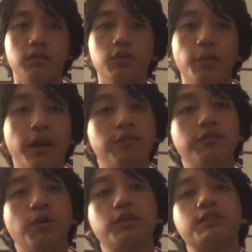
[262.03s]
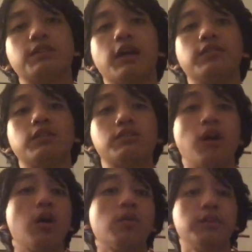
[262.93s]
You might have noticed that the
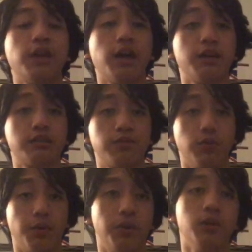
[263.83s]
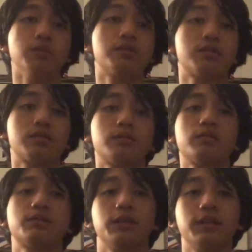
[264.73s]
song only has 4 notes,
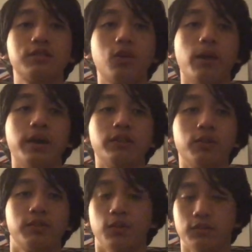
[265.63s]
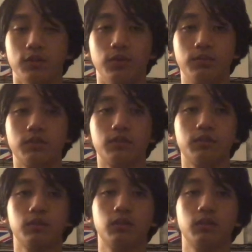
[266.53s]
so let's go ahead and learn those notes.